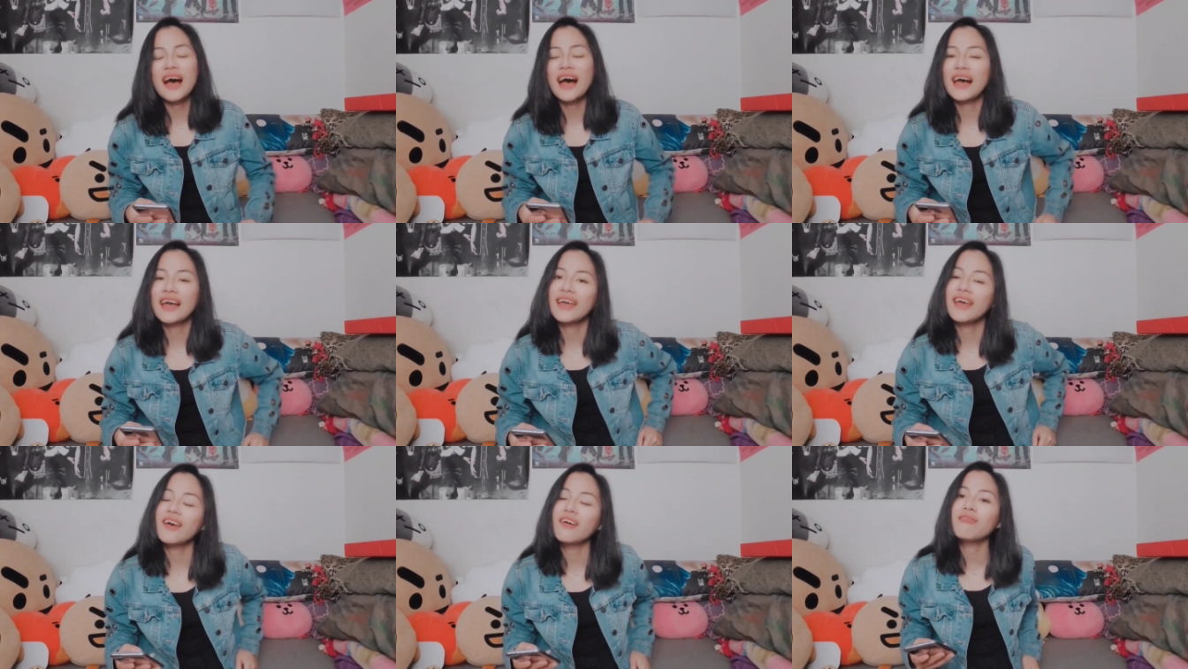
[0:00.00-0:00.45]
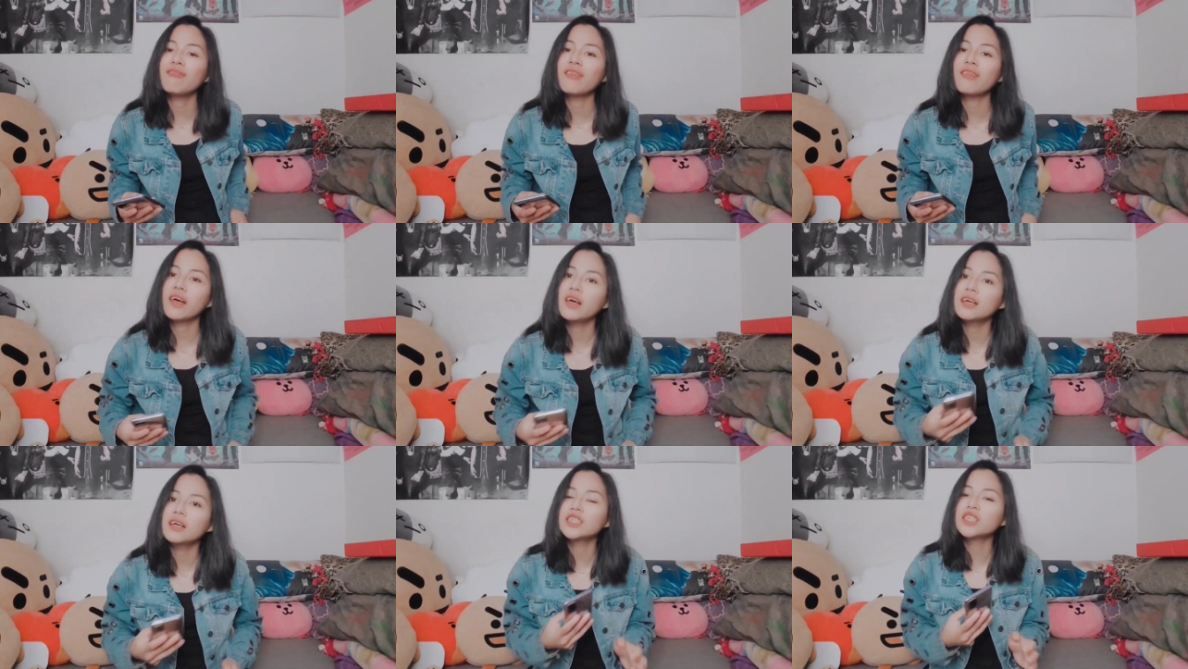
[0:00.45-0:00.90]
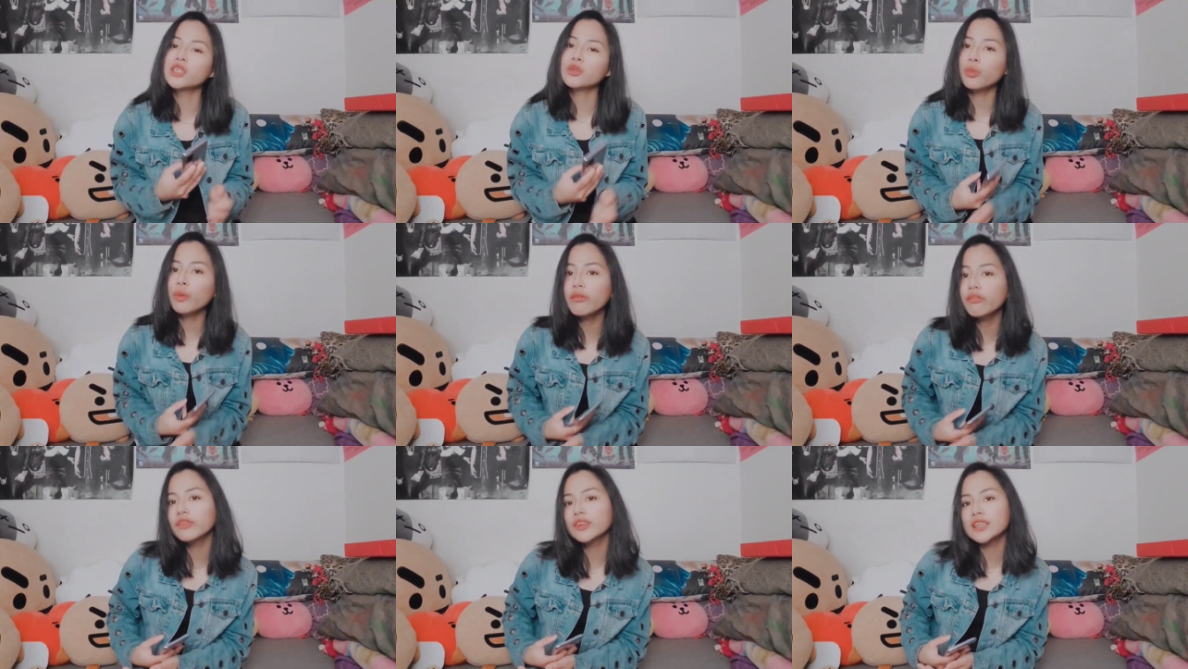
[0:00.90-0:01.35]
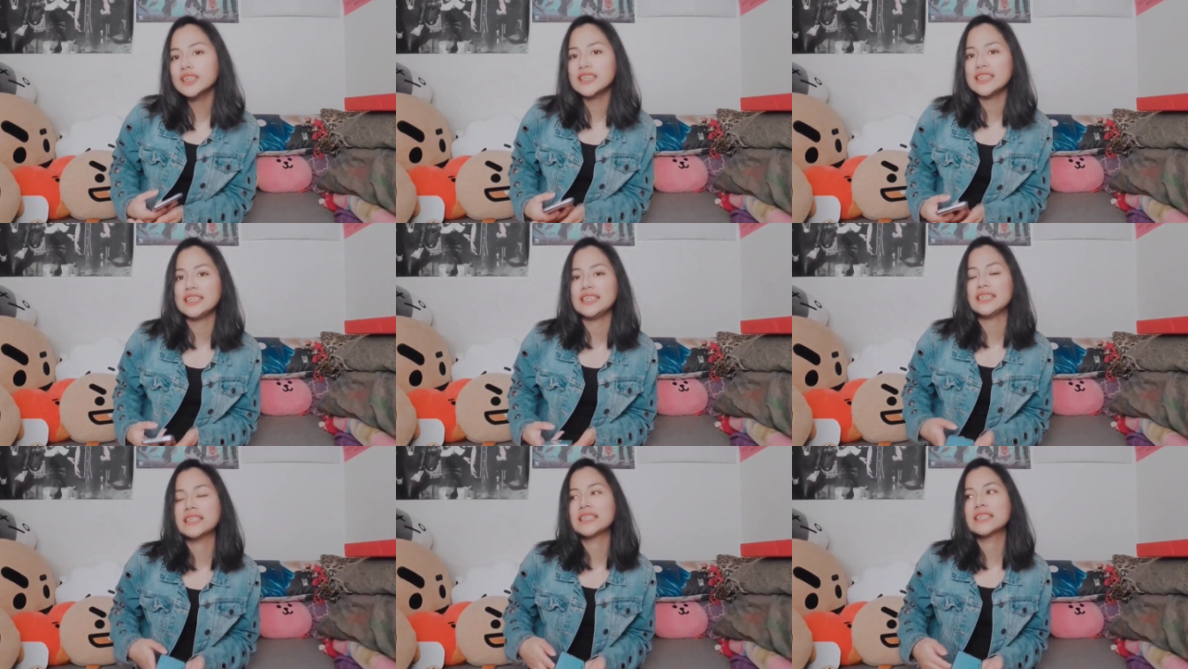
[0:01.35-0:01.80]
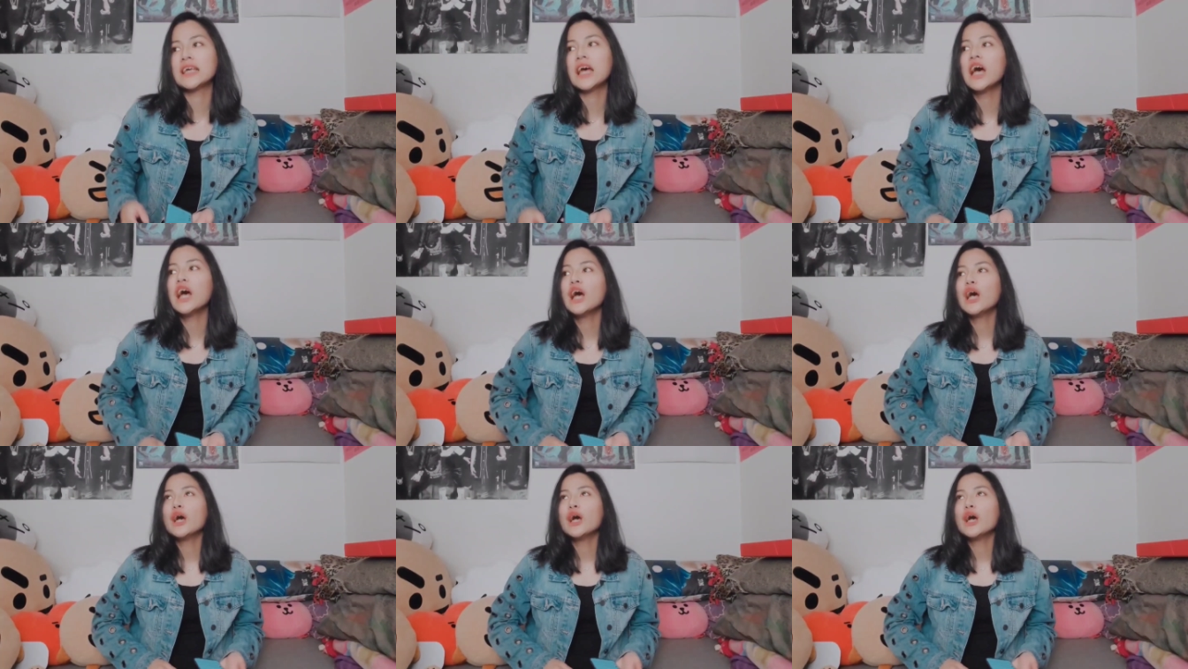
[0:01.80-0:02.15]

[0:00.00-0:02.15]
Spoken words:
I am a Swifties.